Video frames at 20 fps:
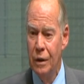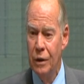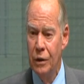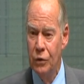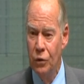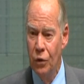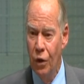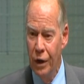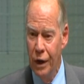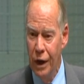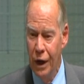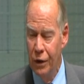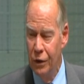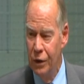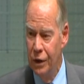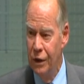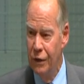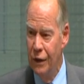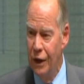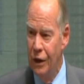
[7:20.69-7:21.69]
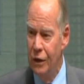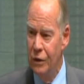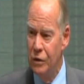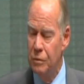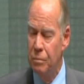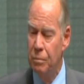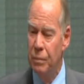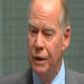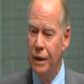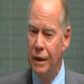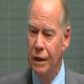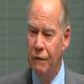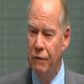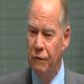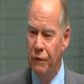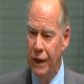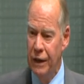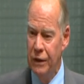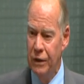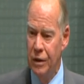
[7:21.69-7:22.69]
not only those being
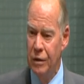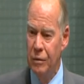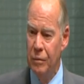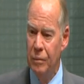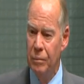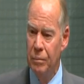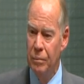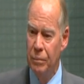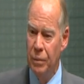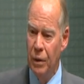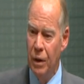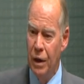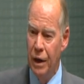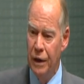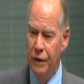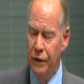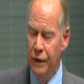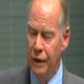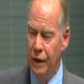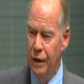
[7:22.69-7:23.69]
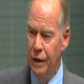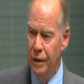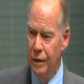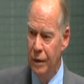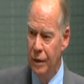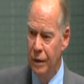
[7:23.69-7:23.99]
affected by the